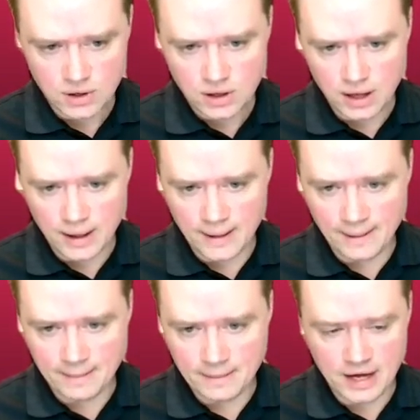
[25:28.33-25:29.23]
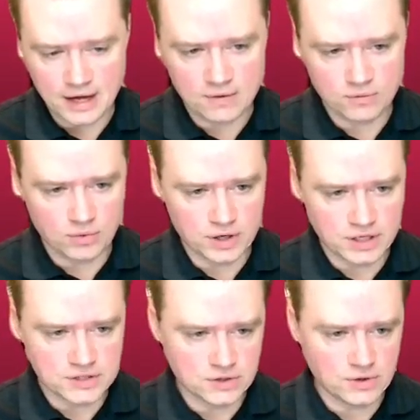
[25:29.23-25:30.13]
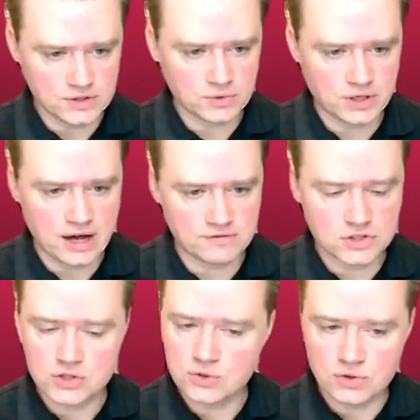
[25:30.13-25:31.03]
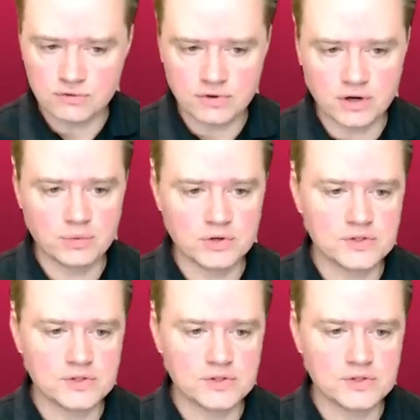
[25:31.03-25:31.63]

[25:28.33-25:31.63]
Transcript: And what we're going to do is we're going to have two new variables.